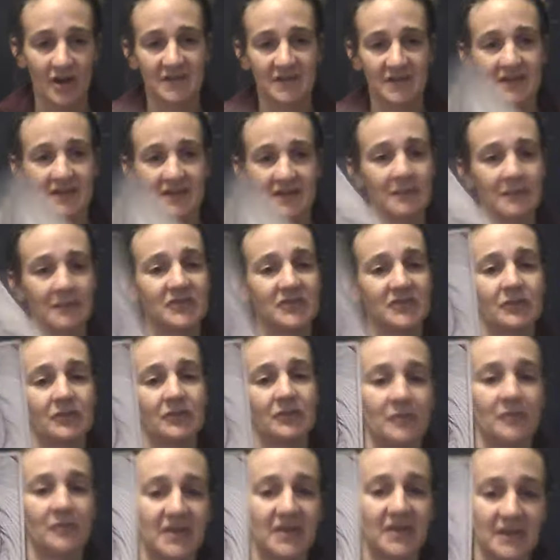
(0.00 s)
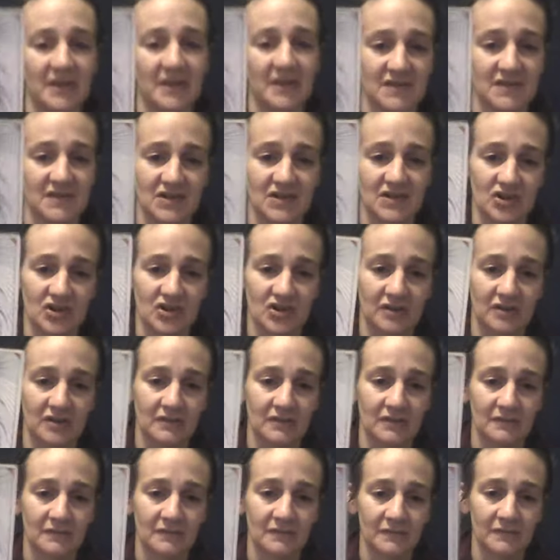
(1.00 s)
It's time to make that decision
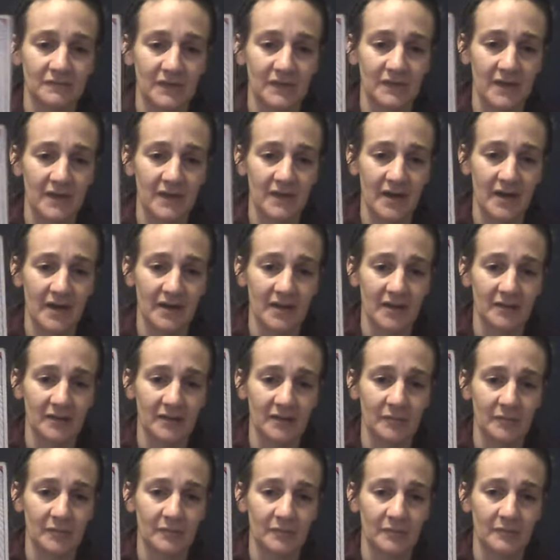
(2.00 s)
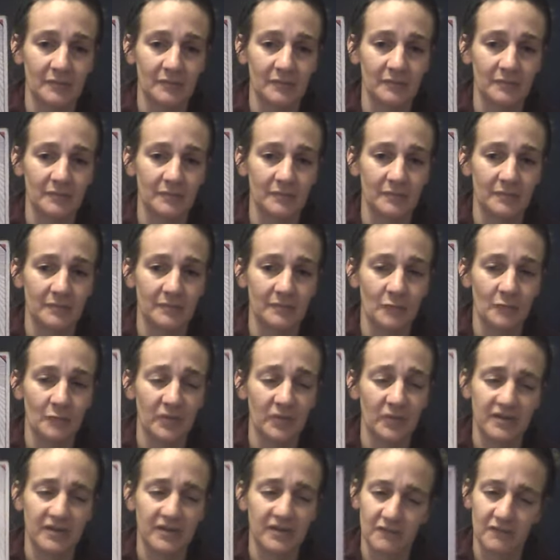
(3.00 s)
and
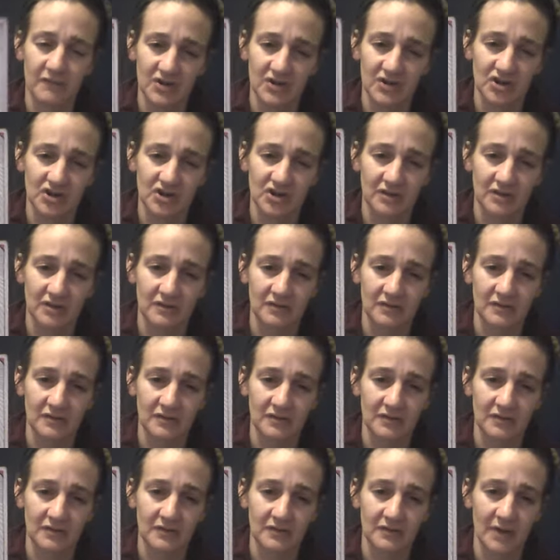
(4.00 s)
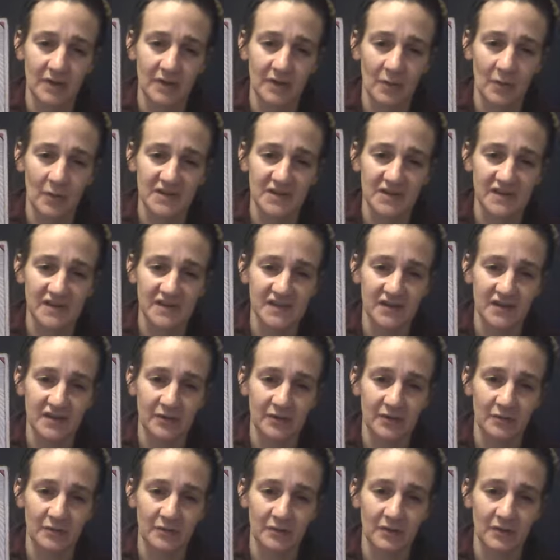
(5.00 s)
with conviction, I want to say to
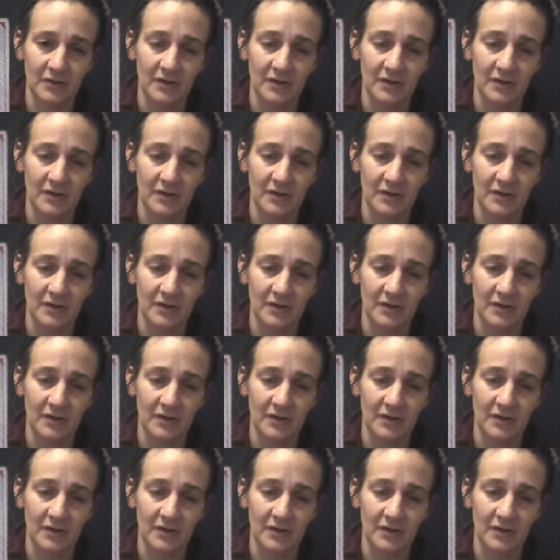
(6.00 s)
you,